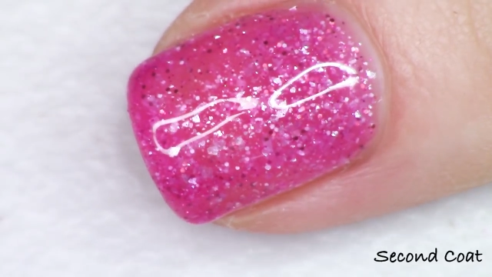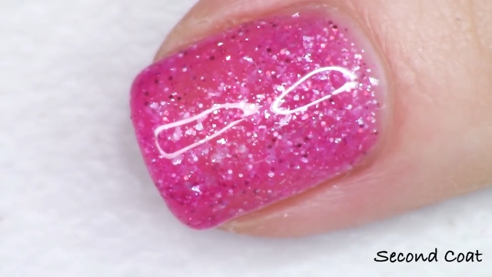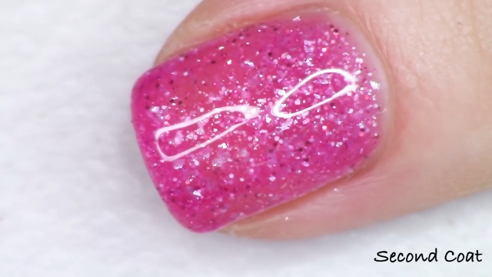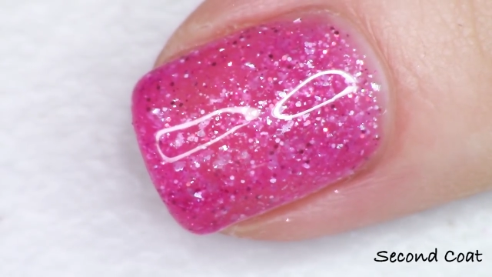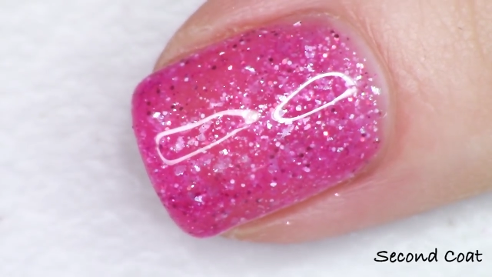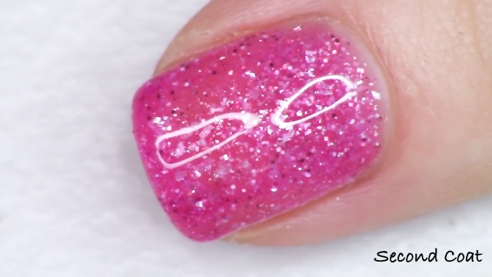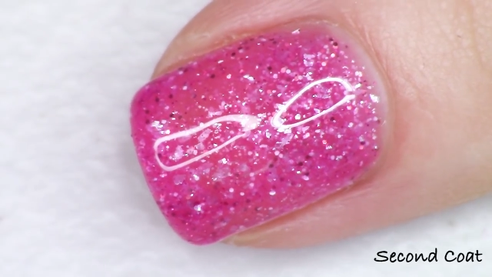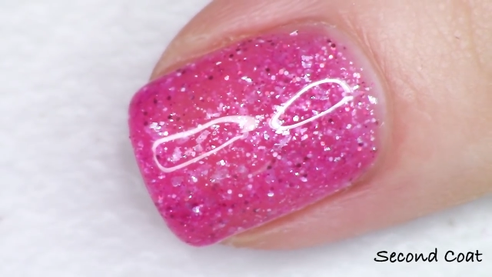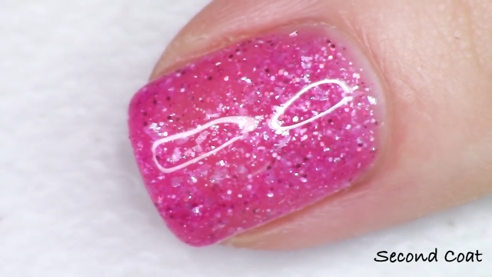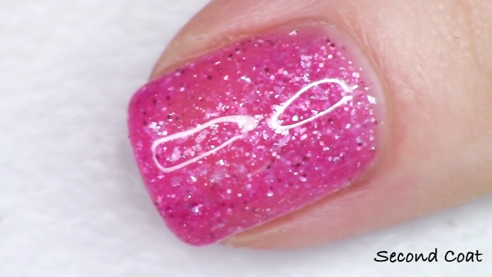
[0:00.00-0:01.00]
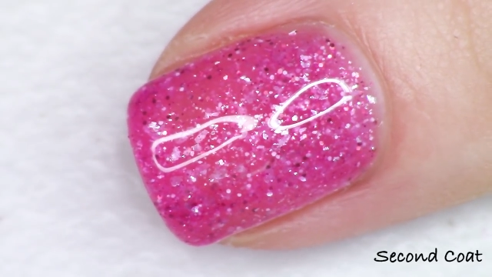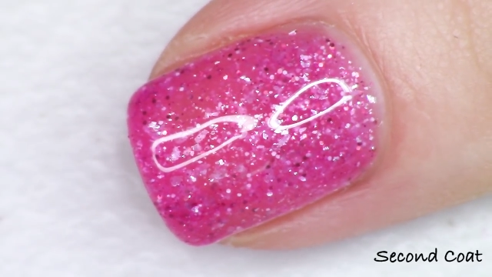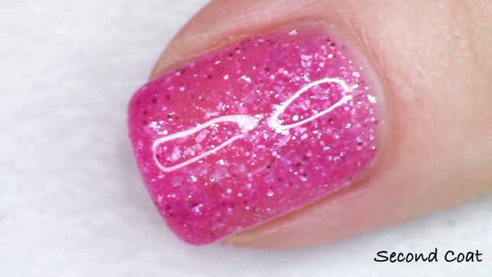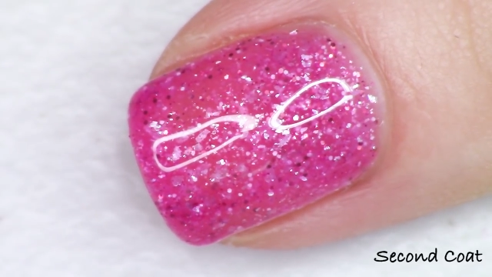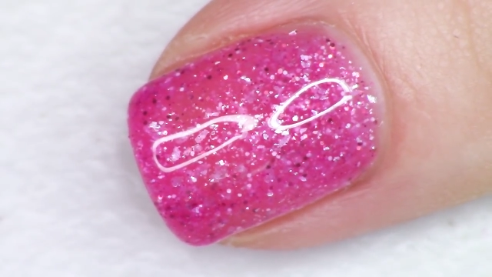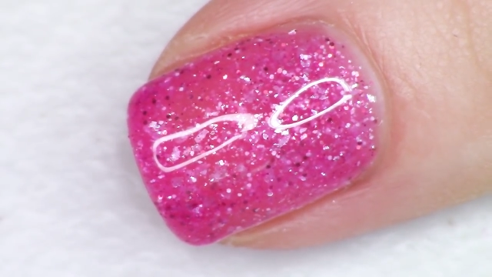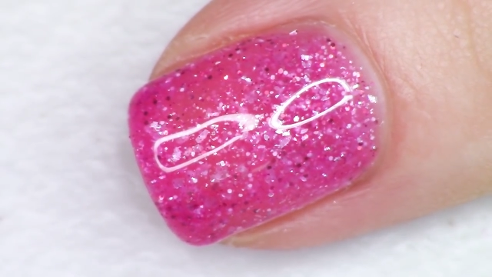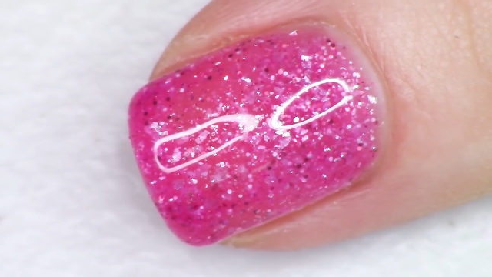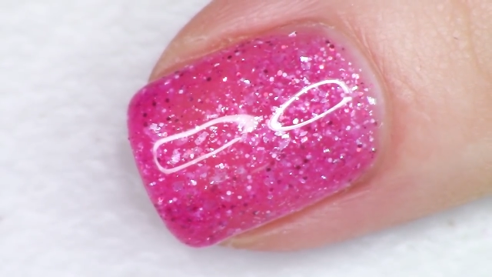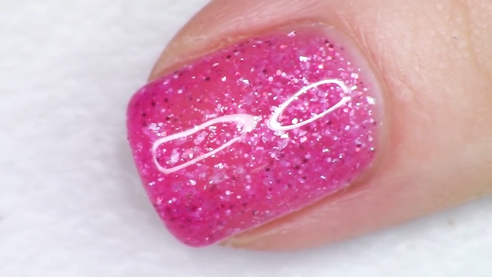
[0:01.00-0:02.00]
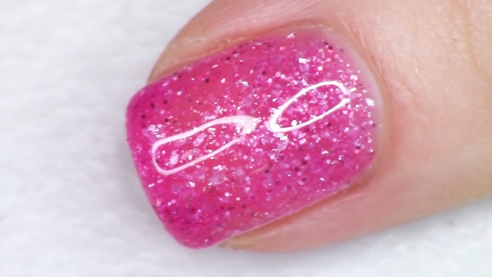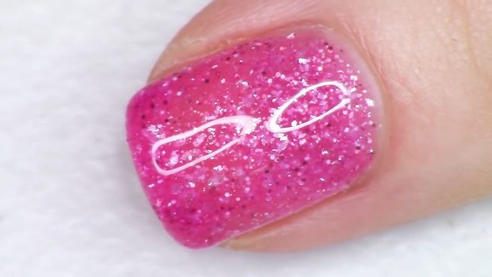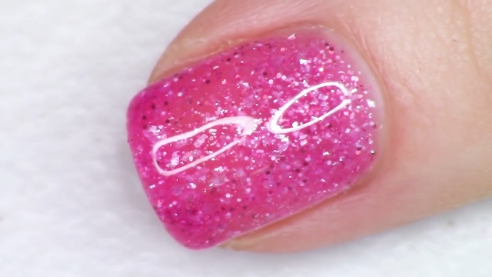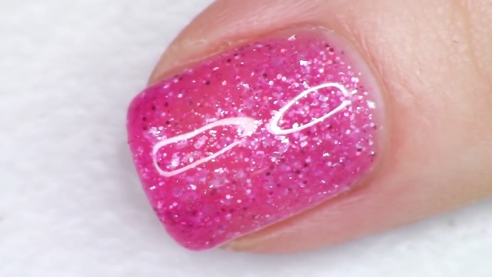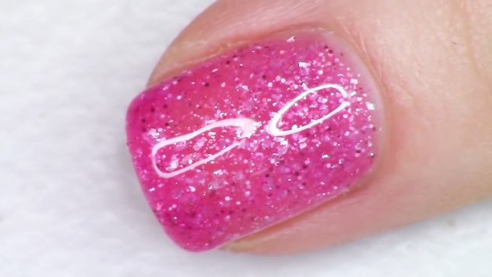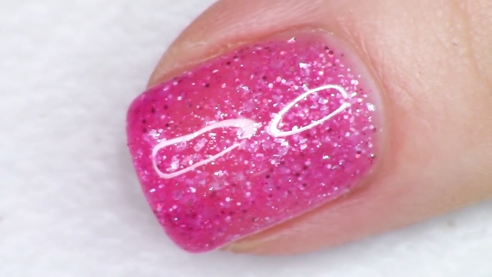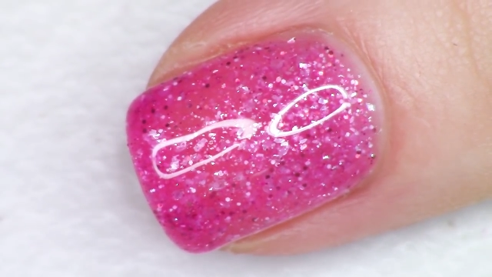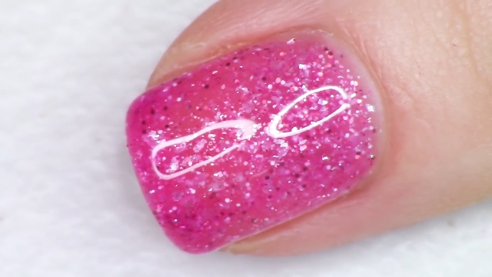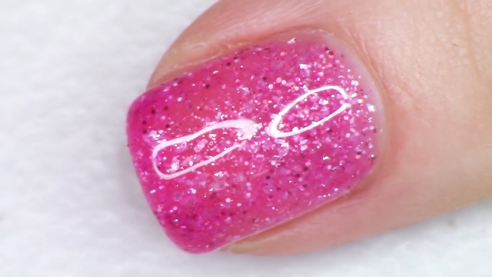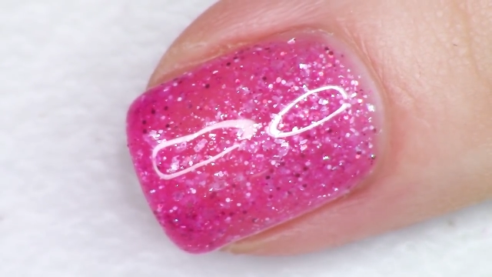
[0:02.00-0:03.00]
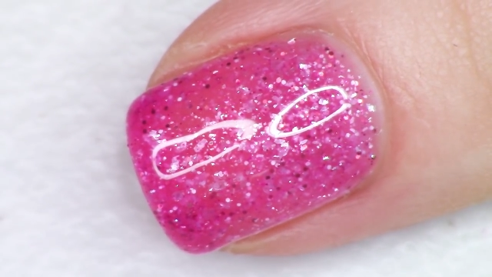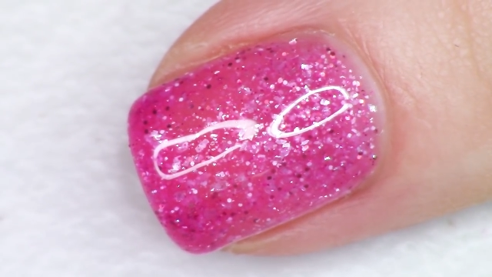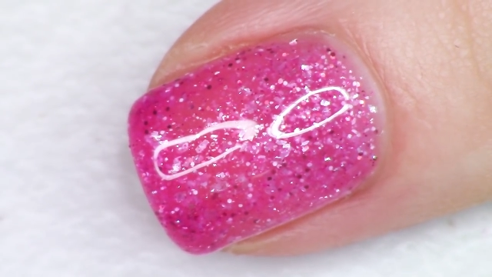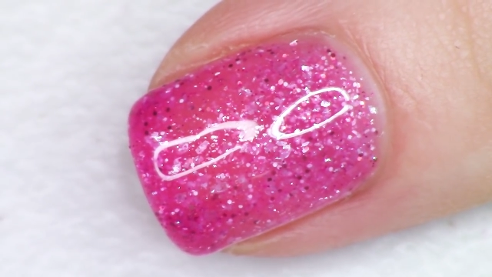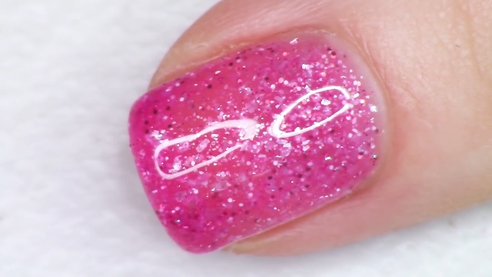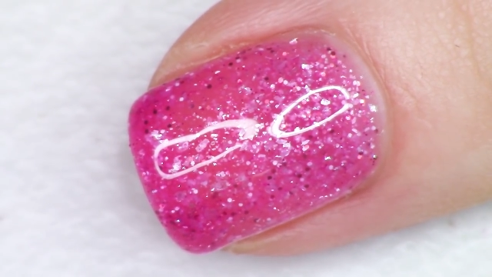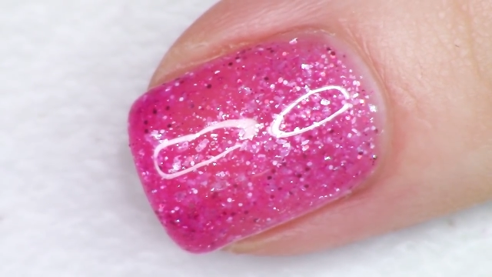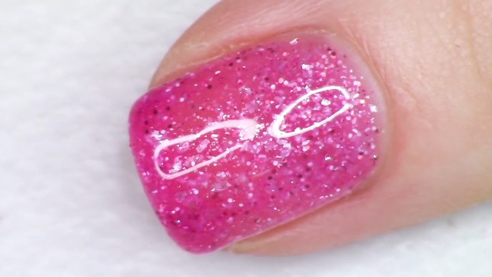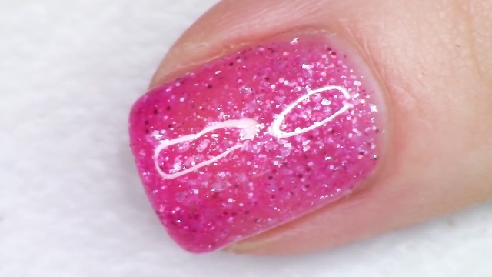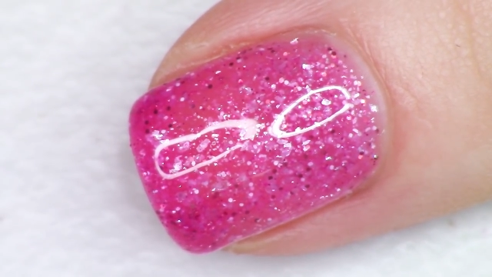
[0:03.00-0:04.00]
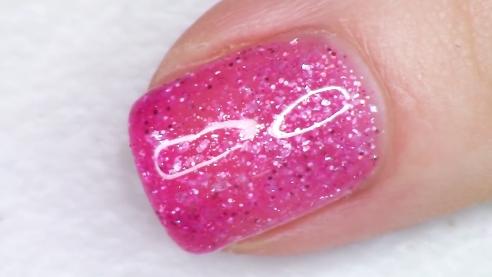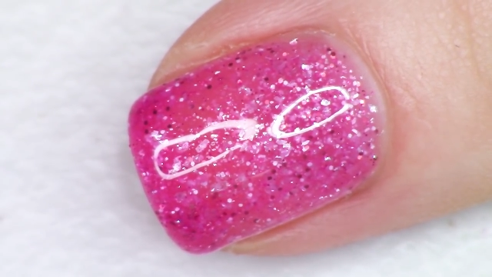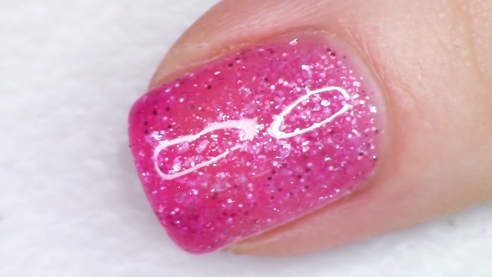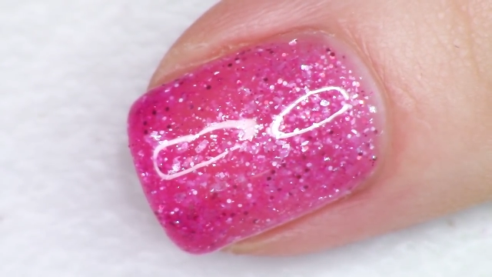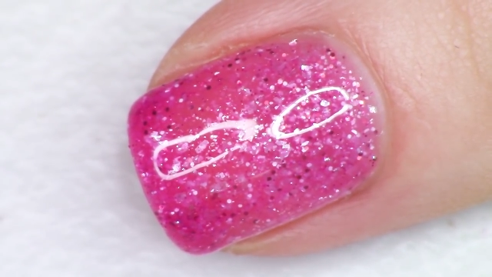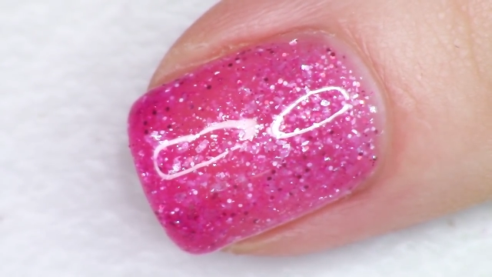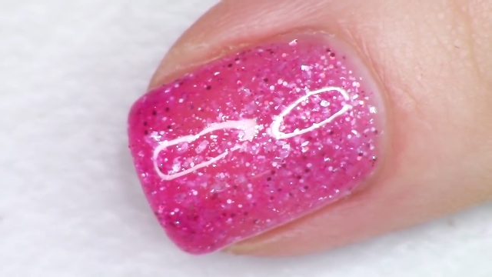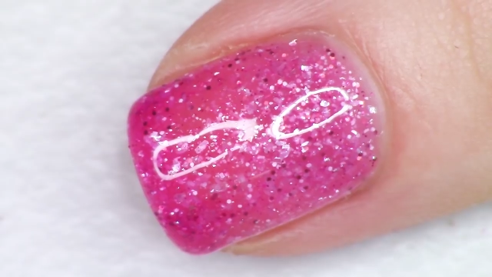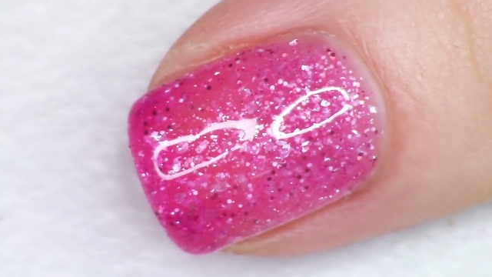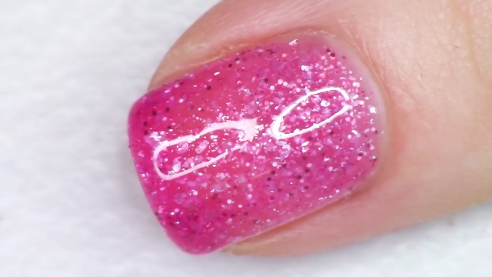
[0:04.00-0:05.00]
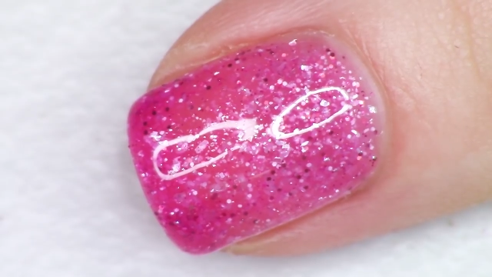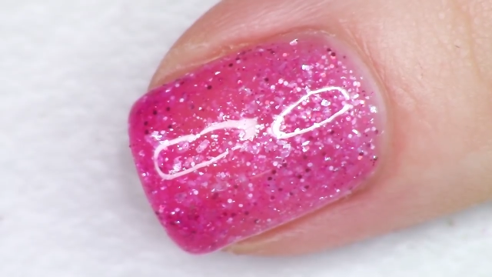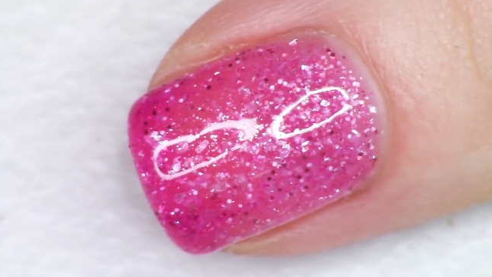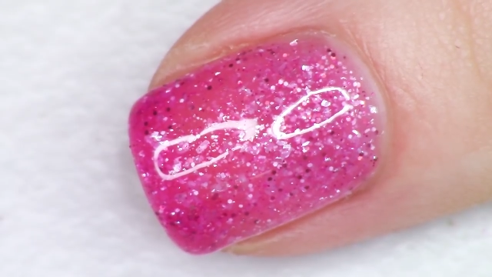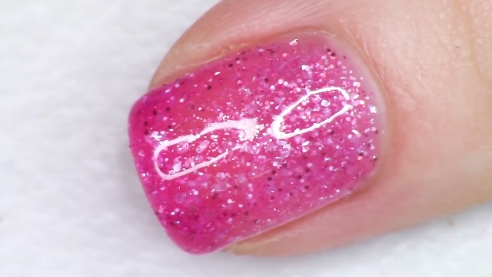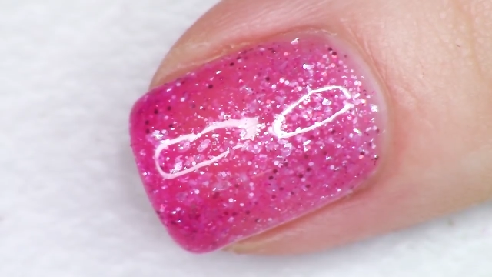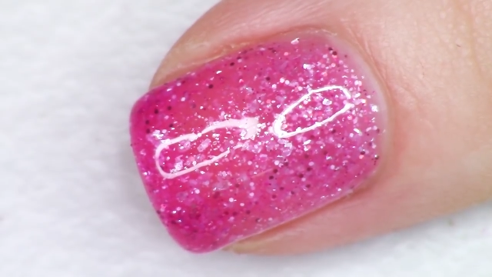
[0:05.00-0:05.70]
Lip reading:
Nobody's mouth can be seen.